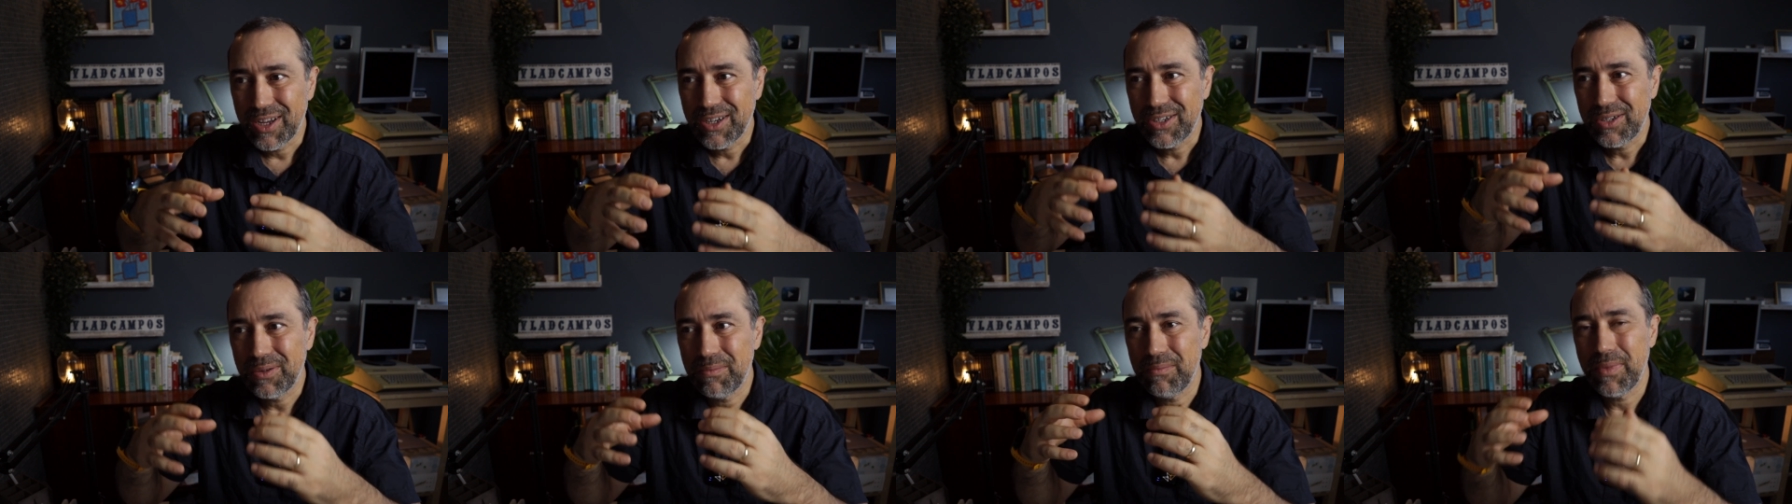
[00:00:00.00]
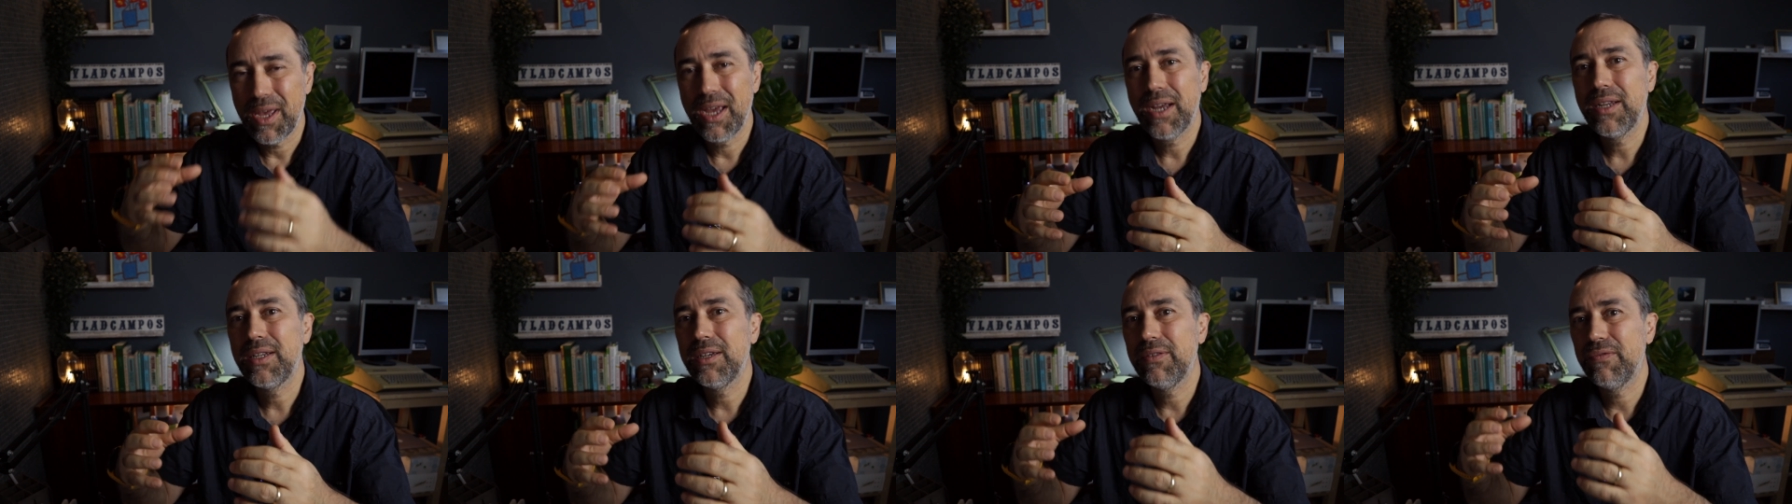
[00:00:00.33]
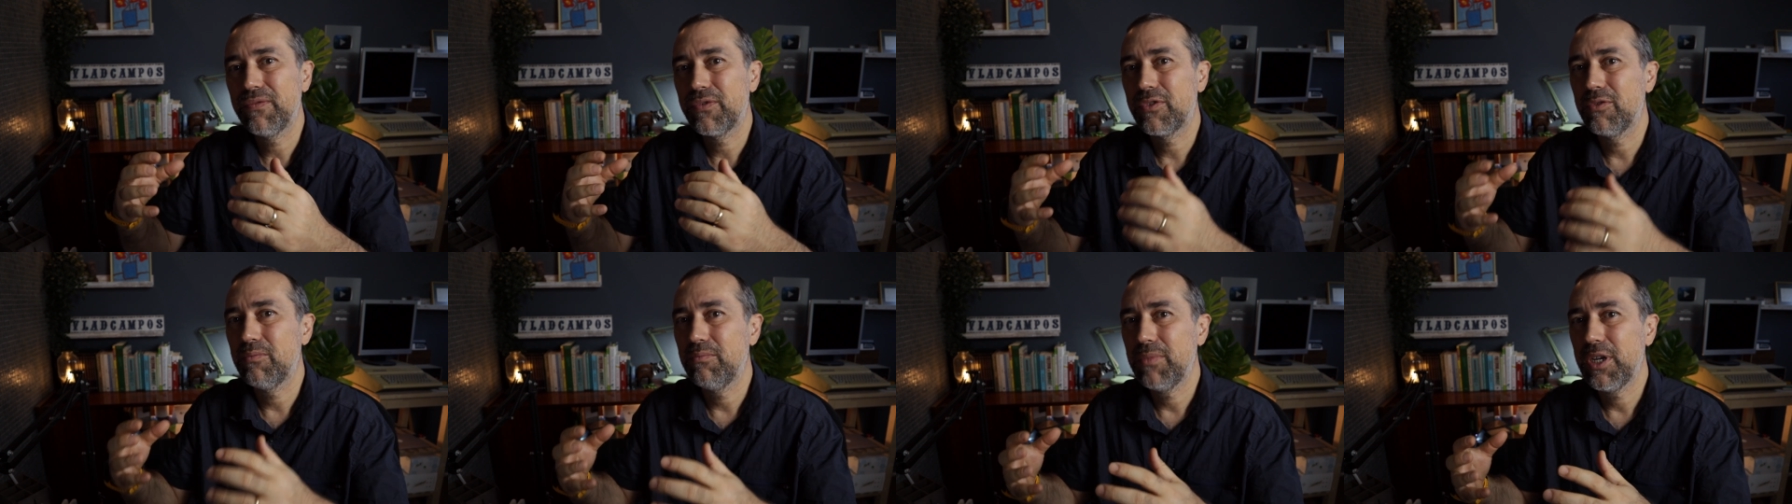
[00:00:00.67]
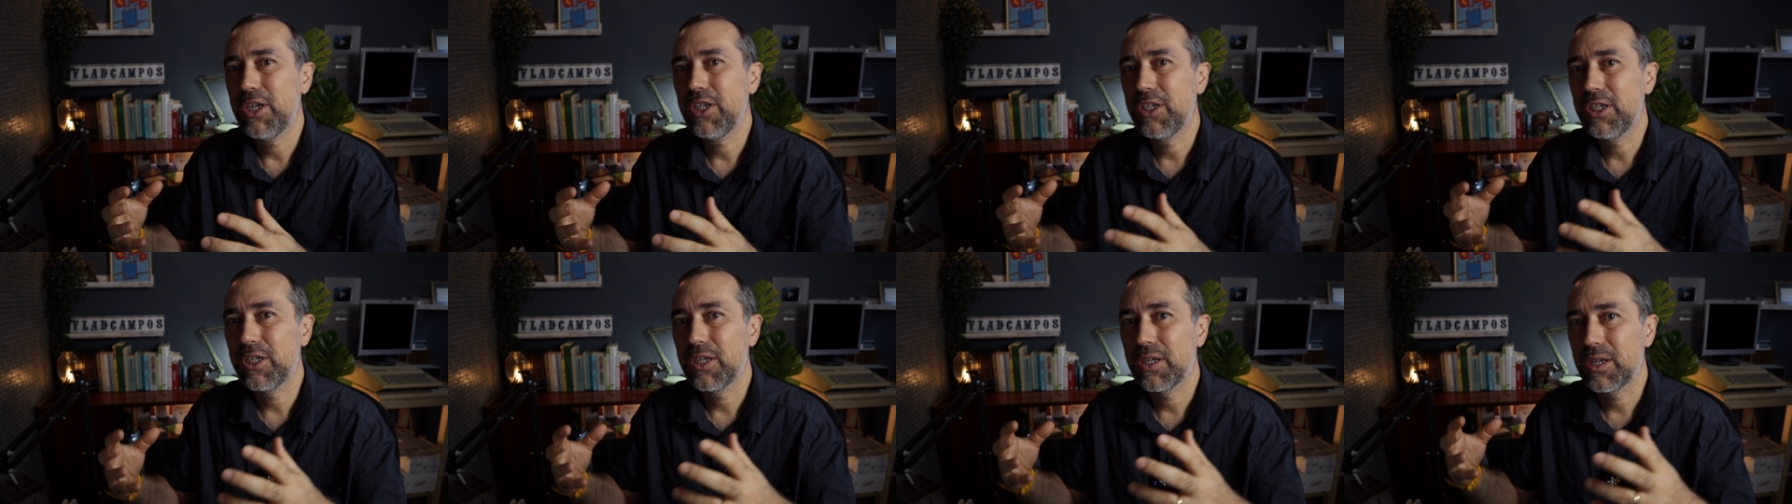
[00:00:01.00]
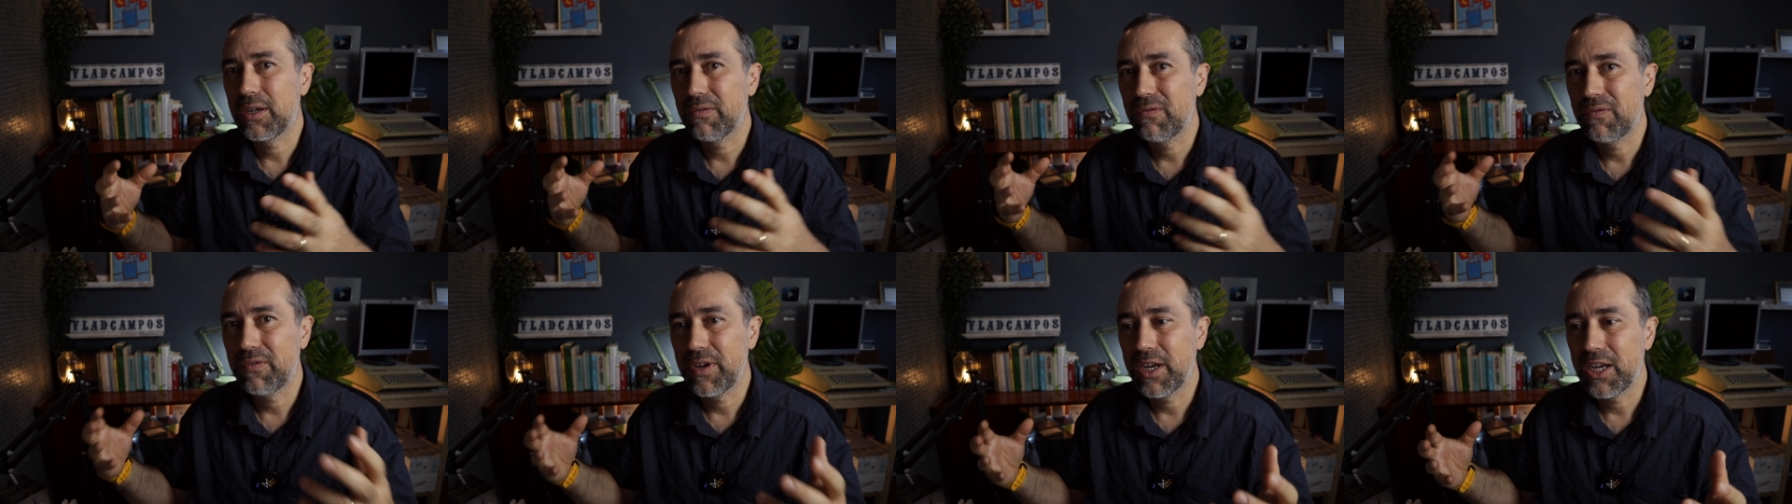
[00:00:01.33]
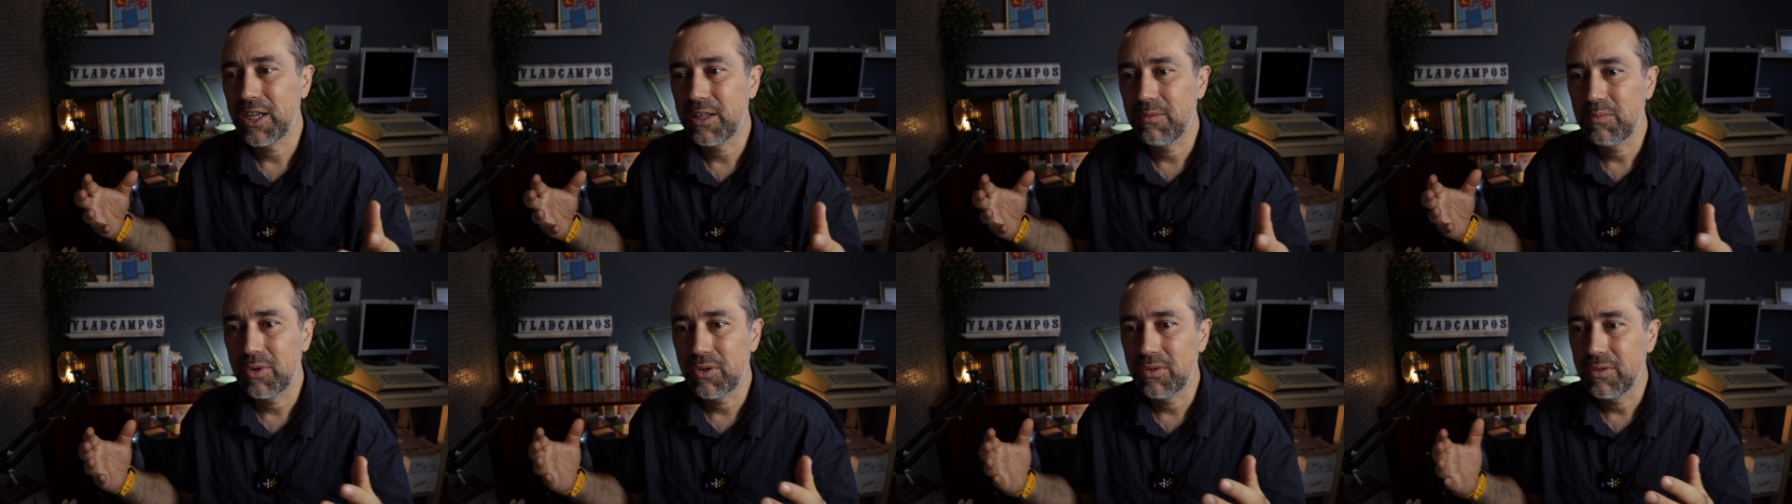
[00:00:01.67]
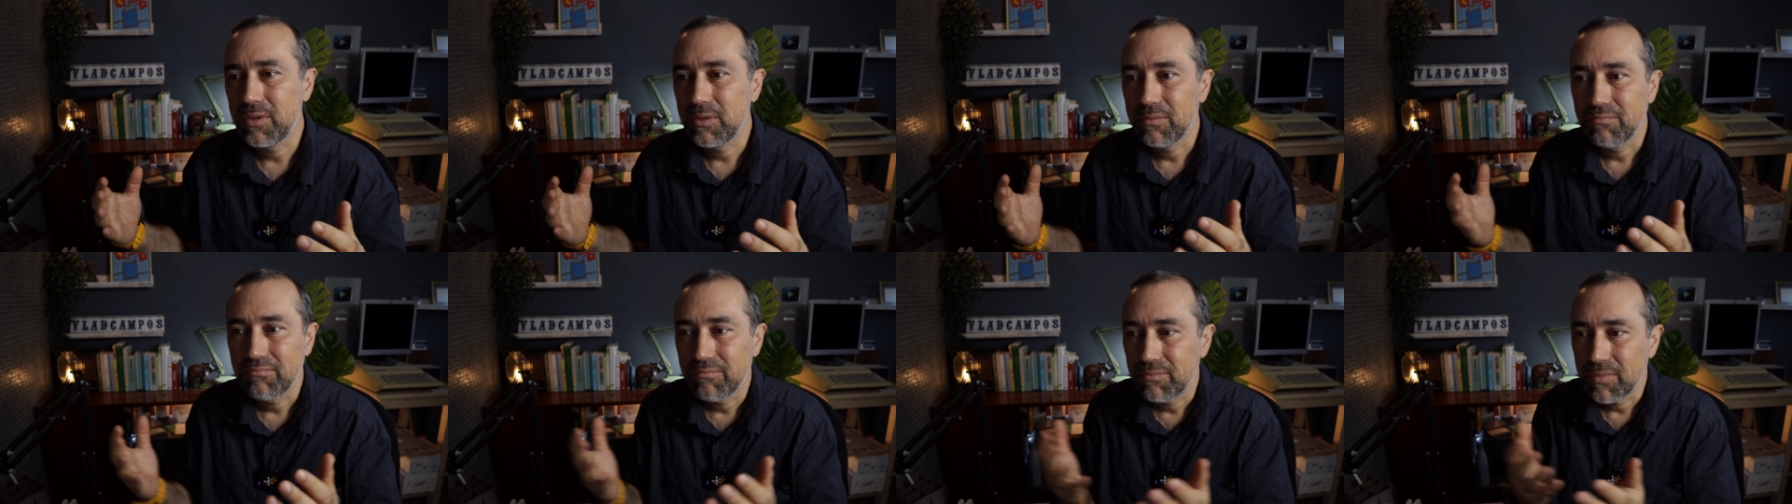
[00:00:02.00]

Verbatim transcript: to make the information available